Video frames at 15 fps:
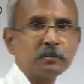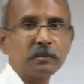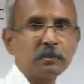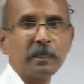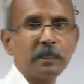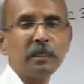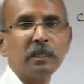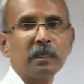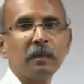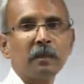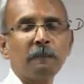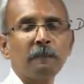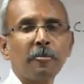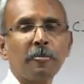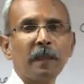and 3,
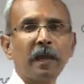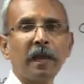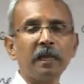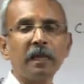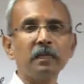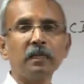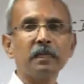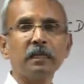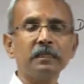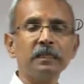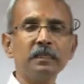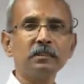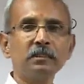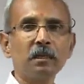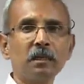and
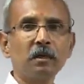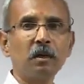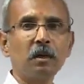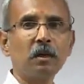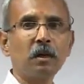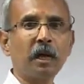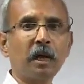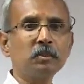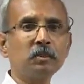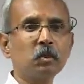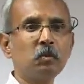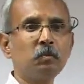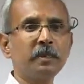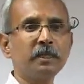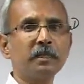these are called
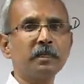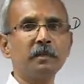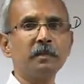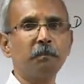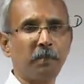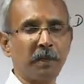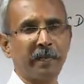isometric